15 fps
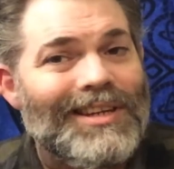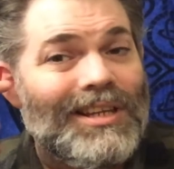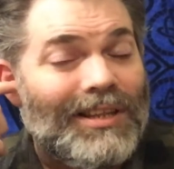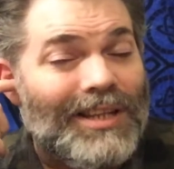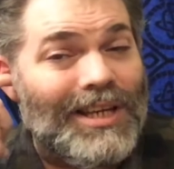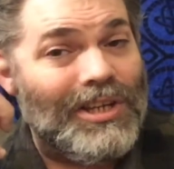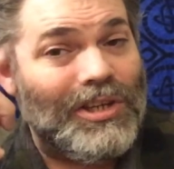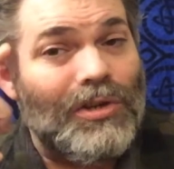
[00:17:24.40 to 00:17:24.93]

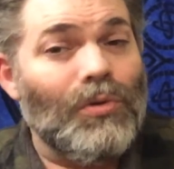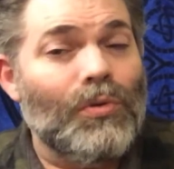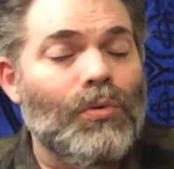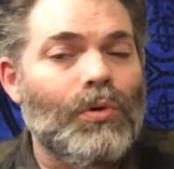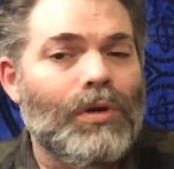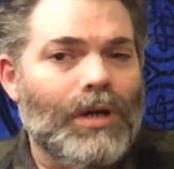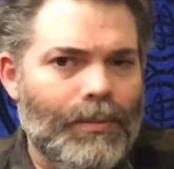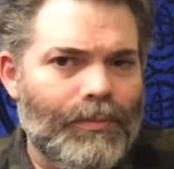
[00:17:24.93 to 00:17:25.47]
let
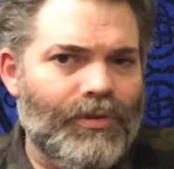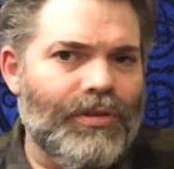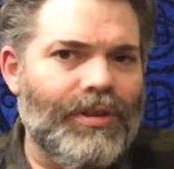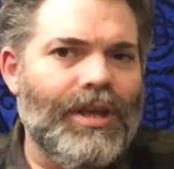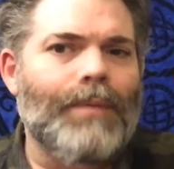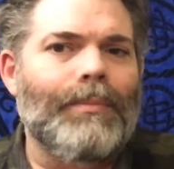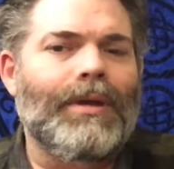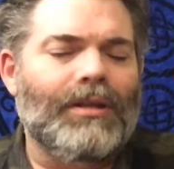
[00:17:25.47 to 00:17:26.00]
you come to
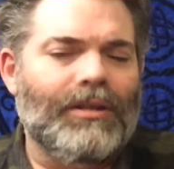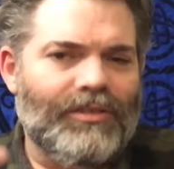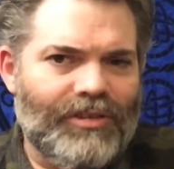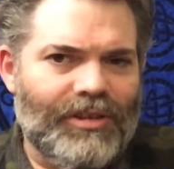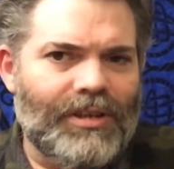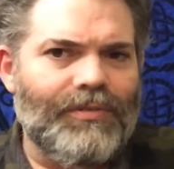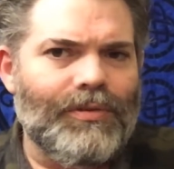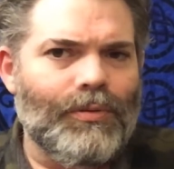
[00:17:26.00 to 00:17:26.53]
them and
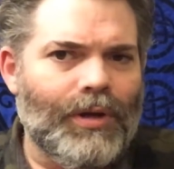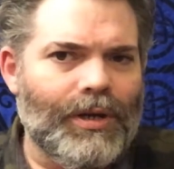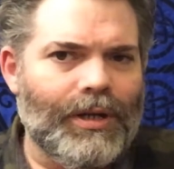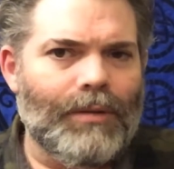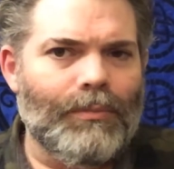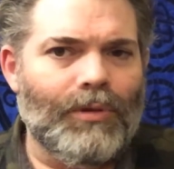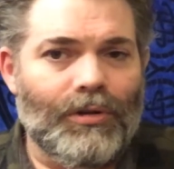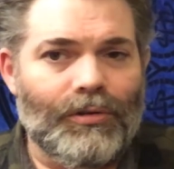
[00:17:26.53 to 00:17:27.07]
see if you want to
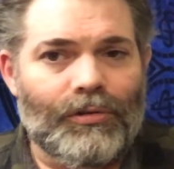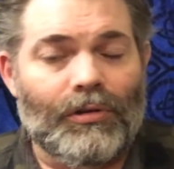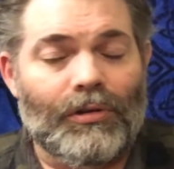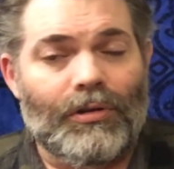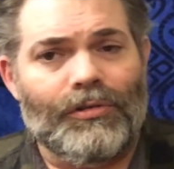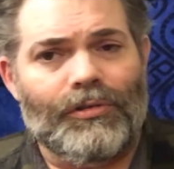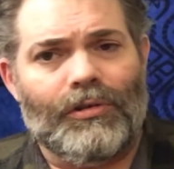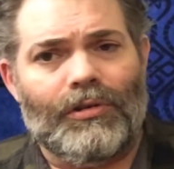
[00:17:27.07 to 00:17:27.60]
come closer and
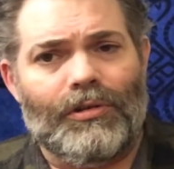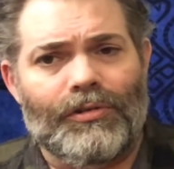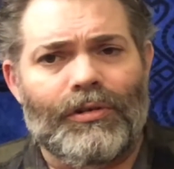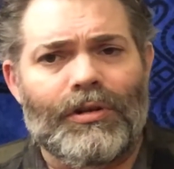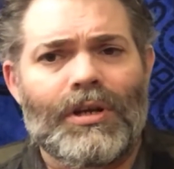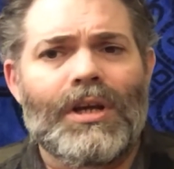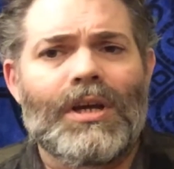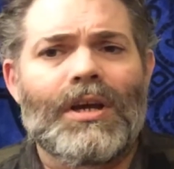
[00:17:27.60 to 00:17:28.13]
closer and closer.
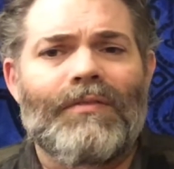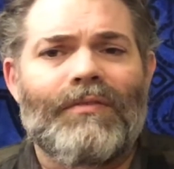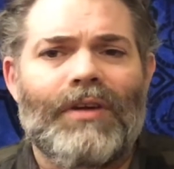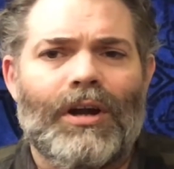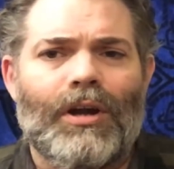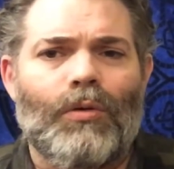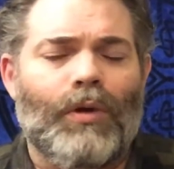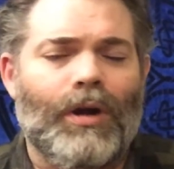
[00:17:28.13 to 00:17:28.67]

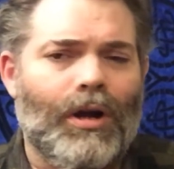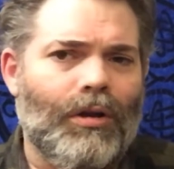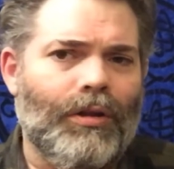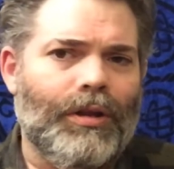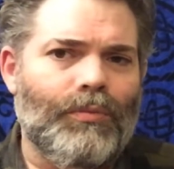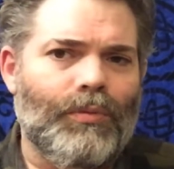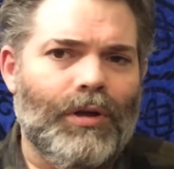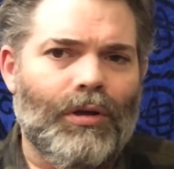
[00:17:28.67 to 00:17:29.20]
Very
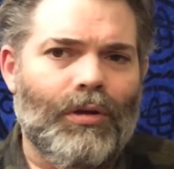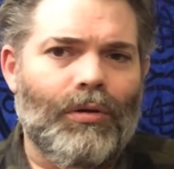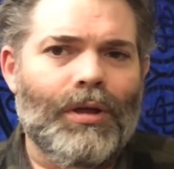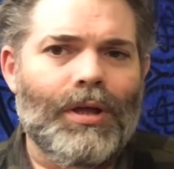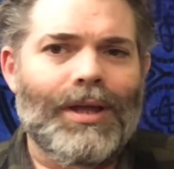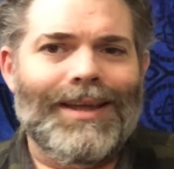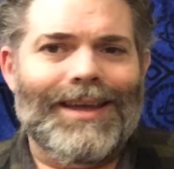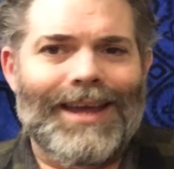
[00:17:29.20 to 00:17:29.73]
rarely will
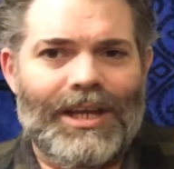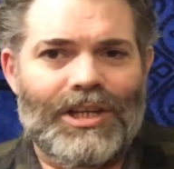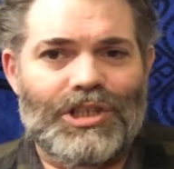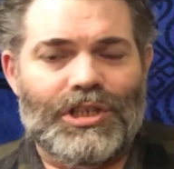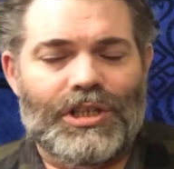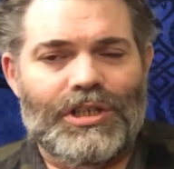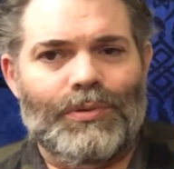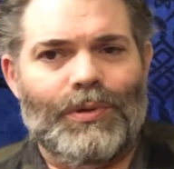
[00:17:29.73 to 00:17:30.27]
a
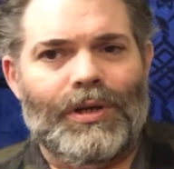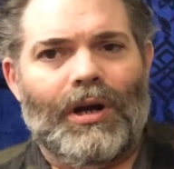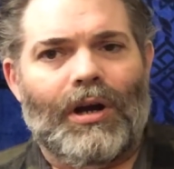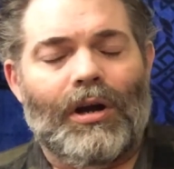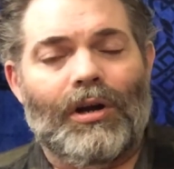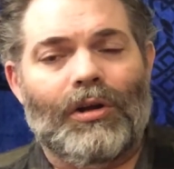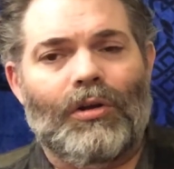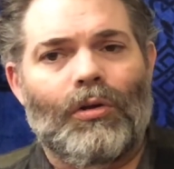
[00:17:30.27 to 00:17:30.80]
genuine
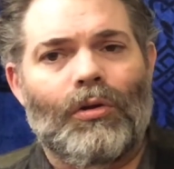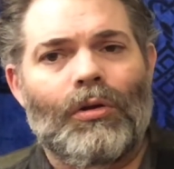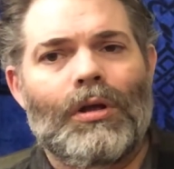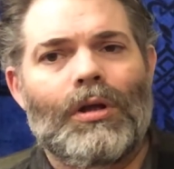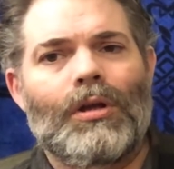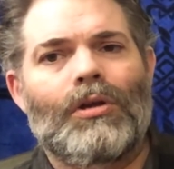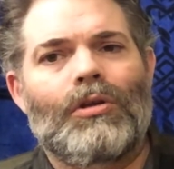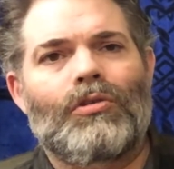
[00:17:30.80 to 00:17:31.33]
article
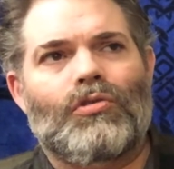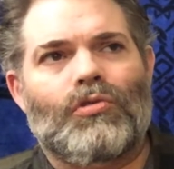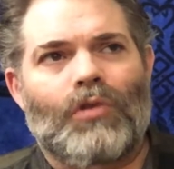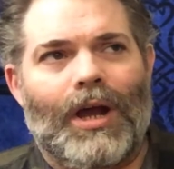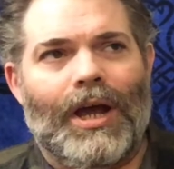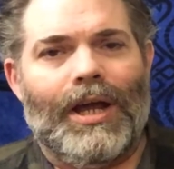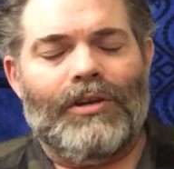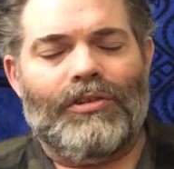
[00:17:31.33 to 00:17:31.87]

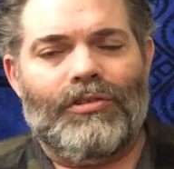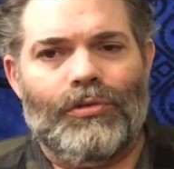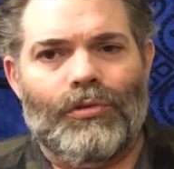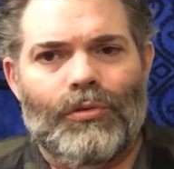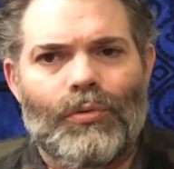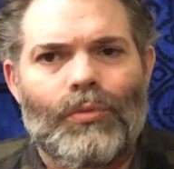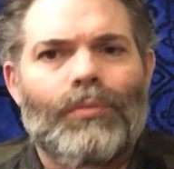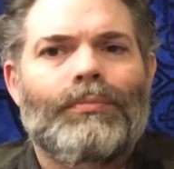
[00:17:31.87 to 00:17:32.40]
try
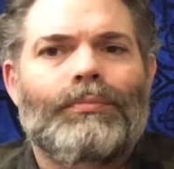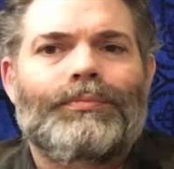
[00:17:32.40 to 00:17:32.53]
to